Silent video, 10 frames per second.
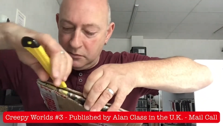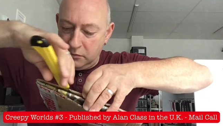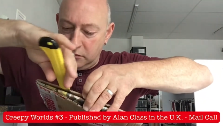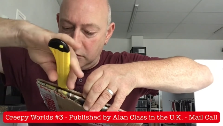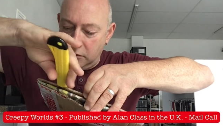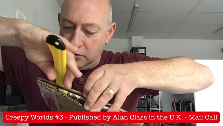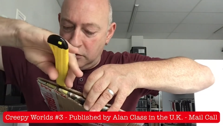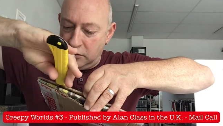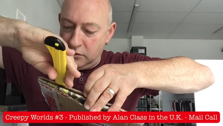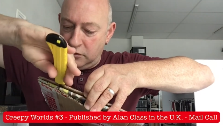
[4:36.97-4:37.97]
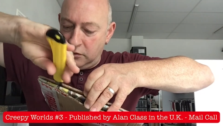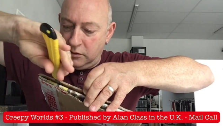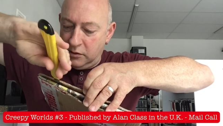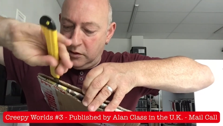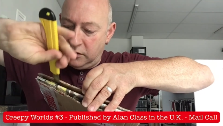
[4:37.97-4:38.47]

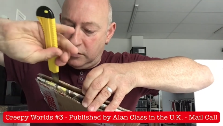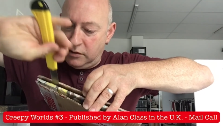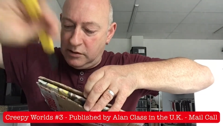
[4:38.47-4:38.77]
[no speech]